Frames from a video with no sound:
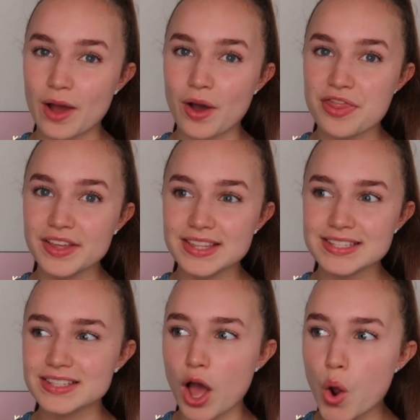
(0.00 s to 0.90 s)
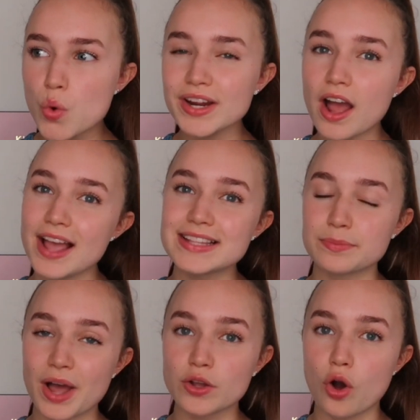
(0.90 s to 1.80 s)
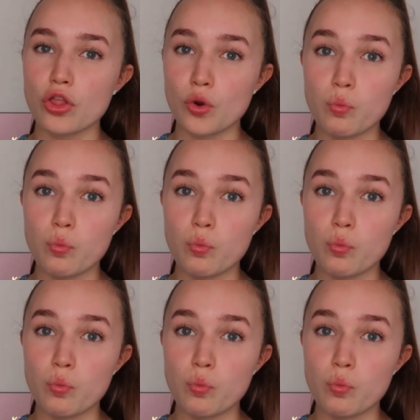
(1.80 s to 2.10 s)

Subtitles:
Now, I think this is the only item I got that